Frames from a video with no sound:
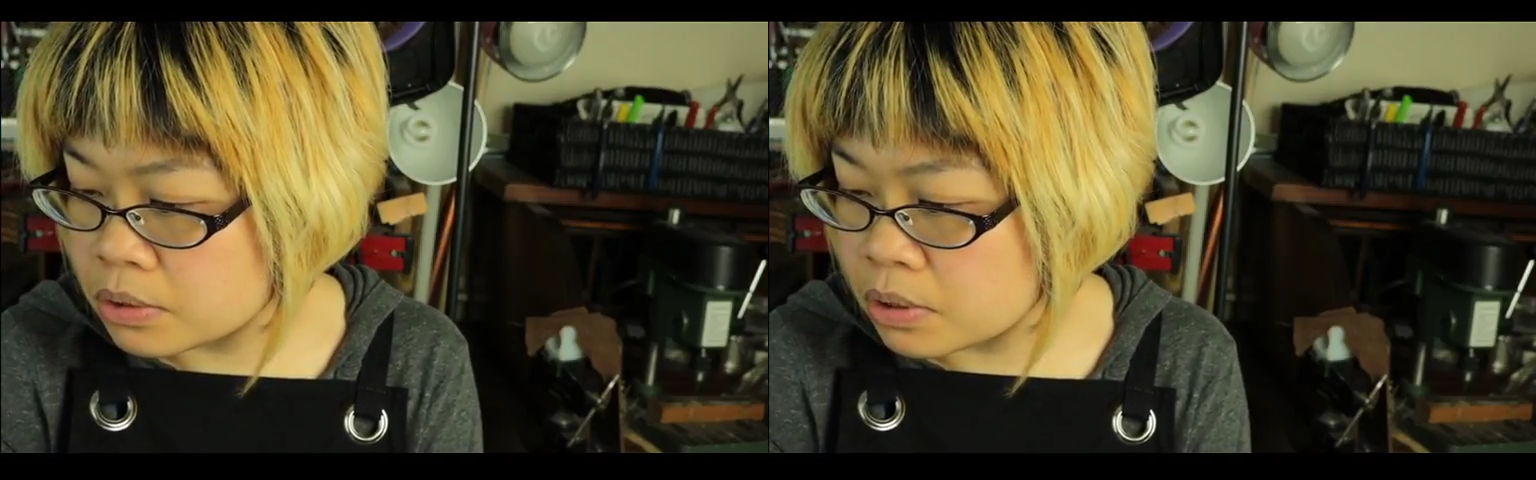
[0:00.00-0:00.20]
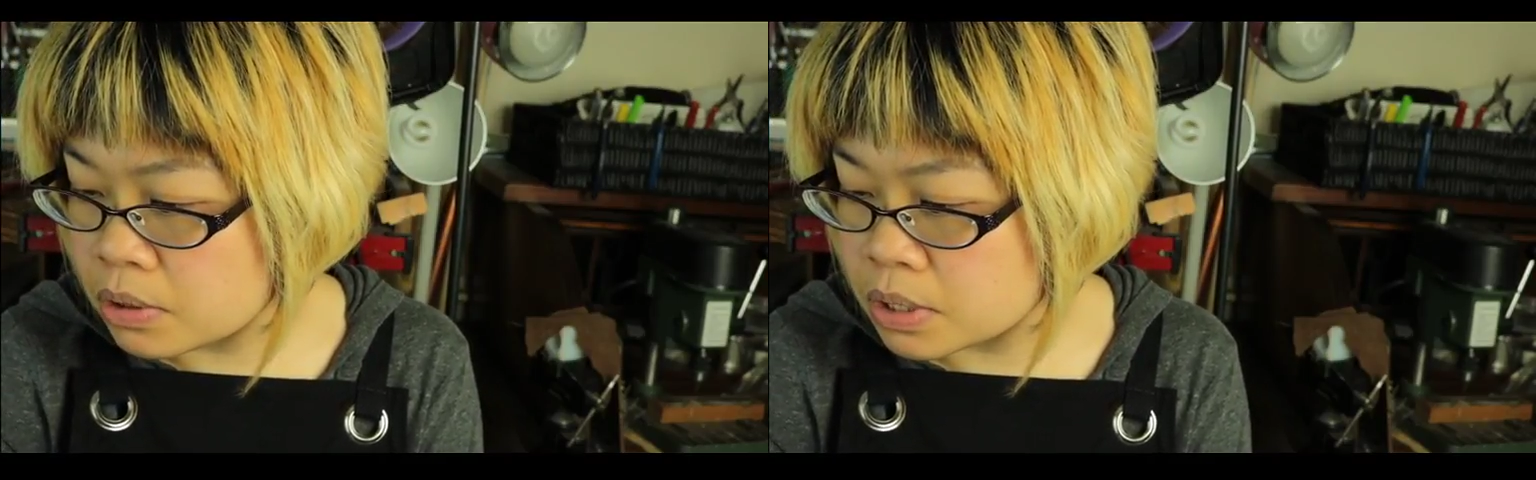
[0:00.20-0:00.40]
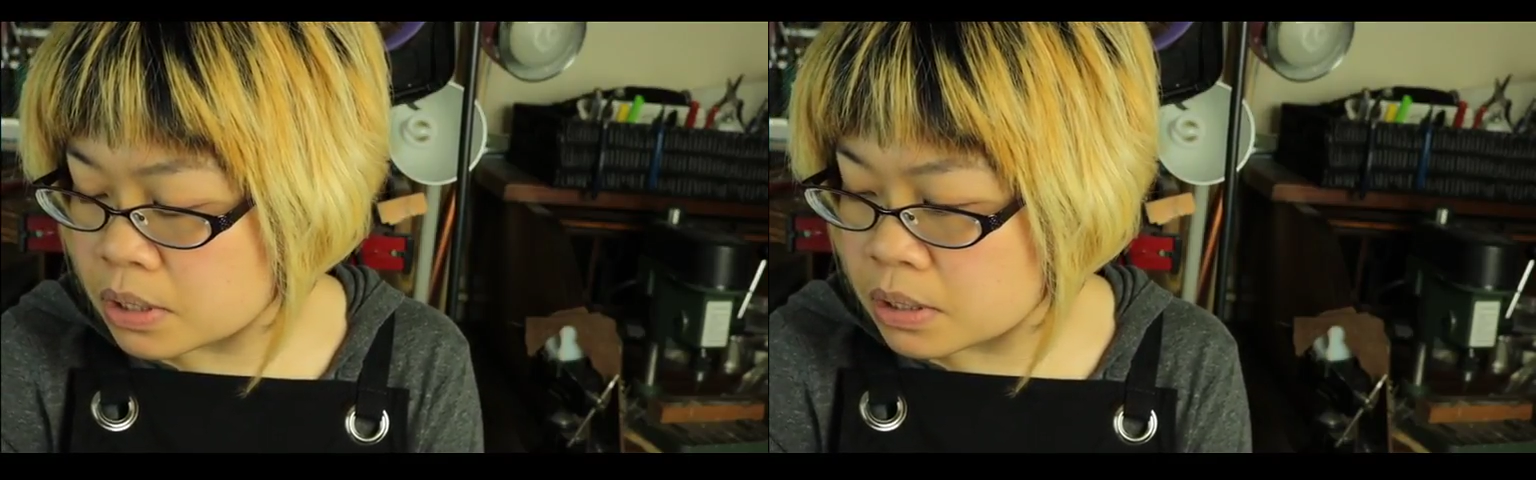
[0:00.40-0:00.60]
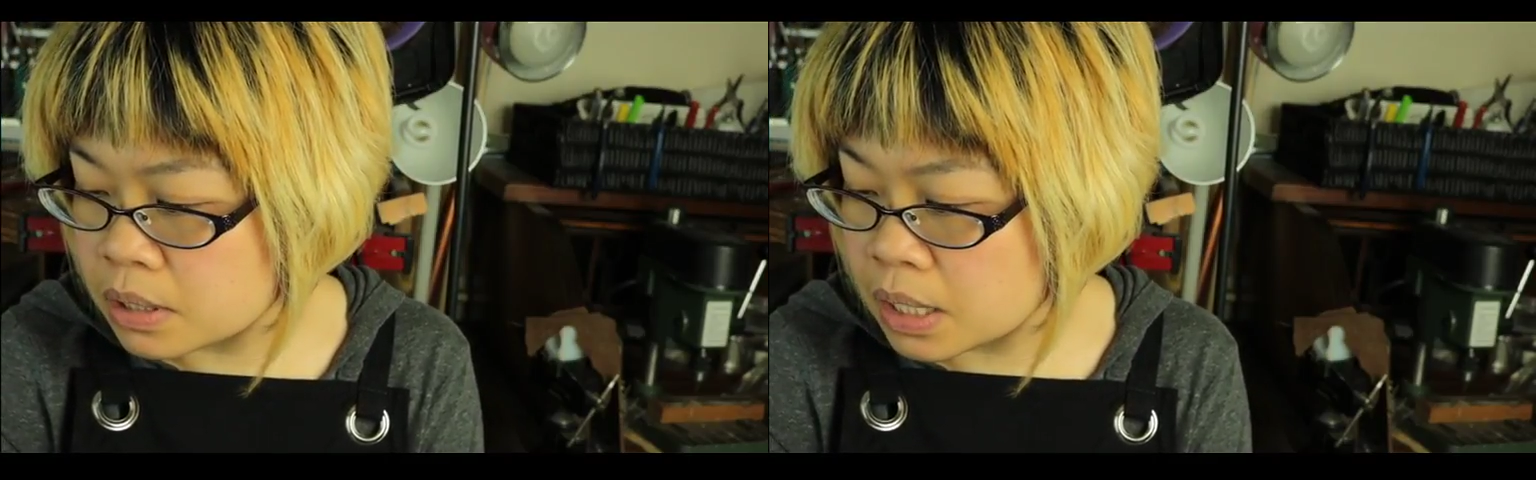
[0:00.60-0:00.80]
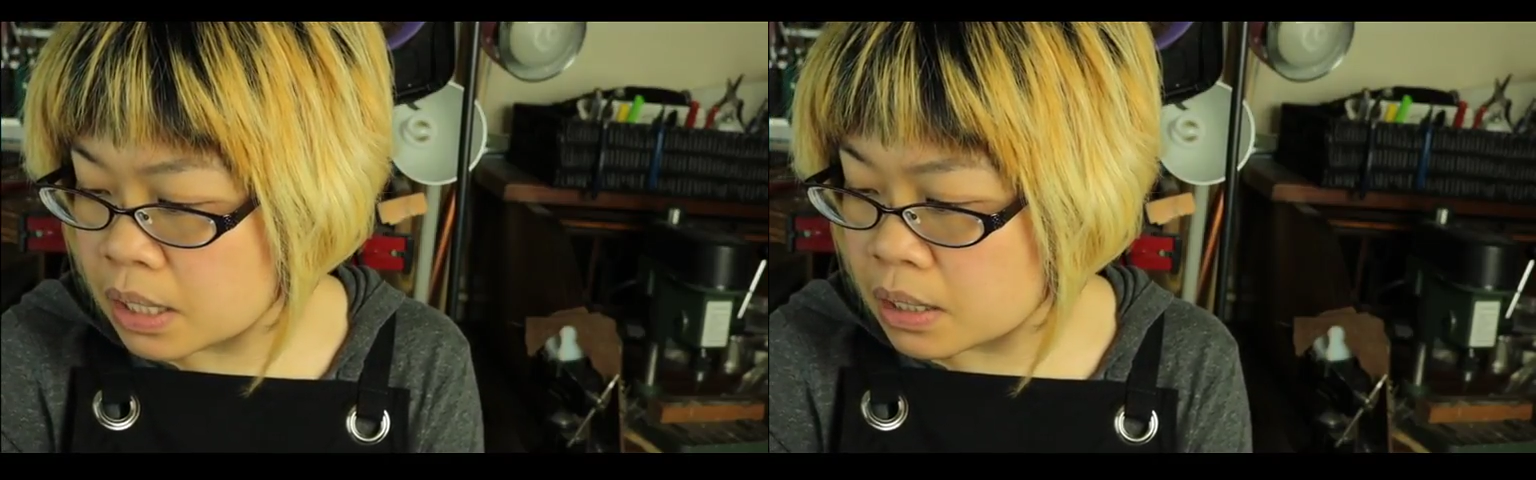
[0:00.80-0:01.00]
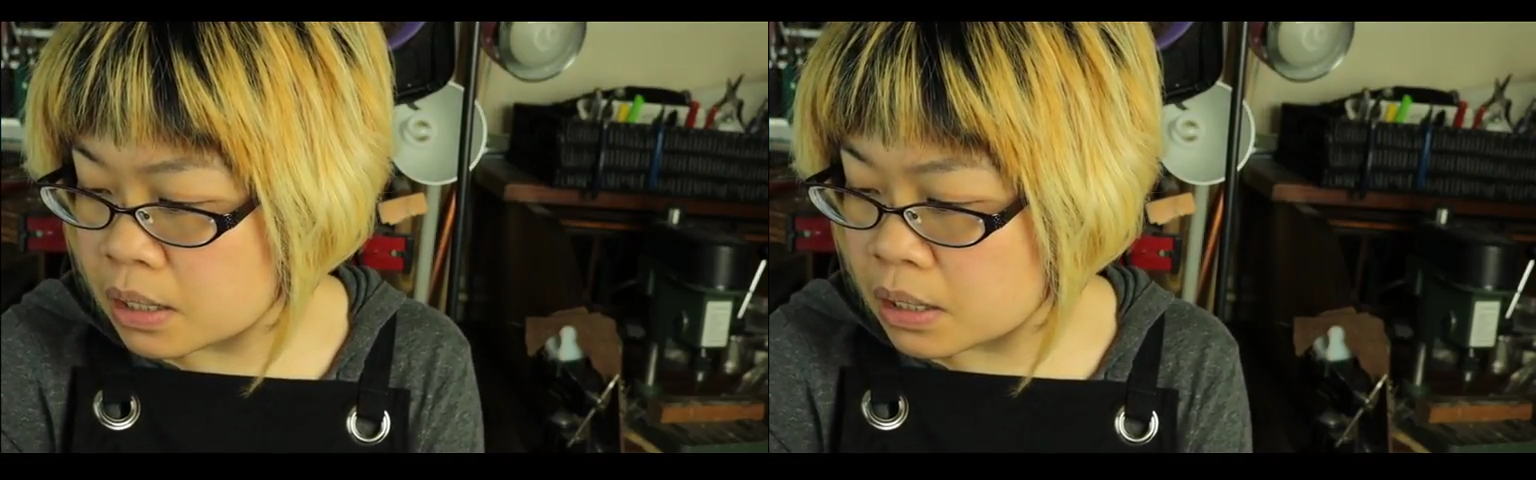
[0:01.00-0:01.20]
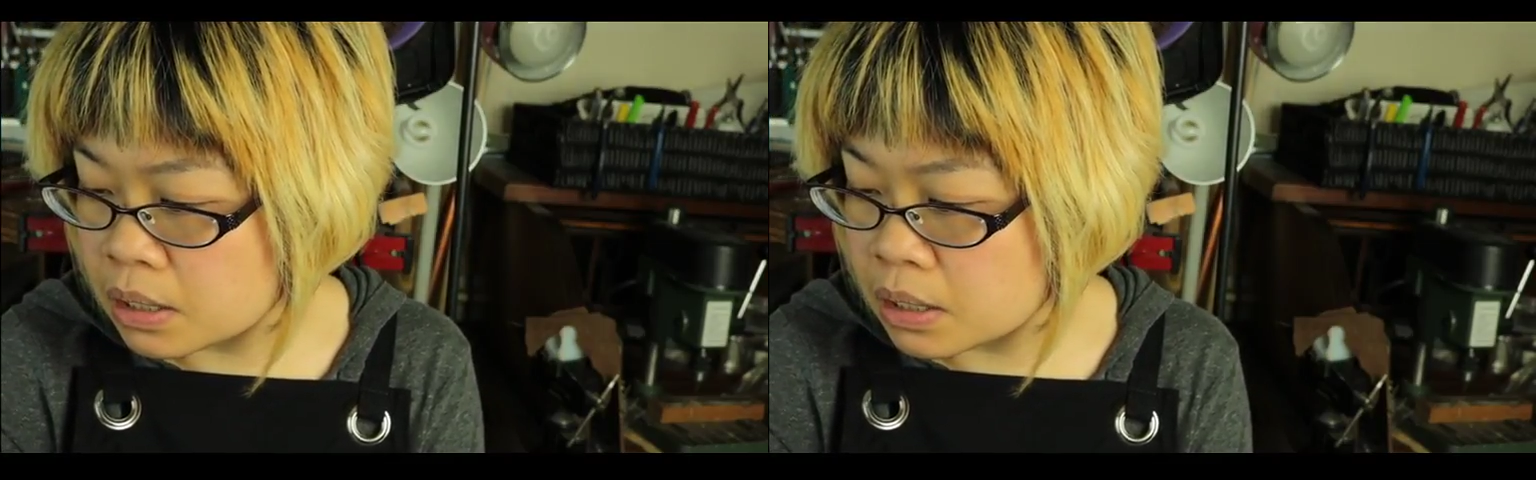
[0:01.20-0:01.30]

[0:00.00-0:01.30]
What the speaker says: torch? Is it like a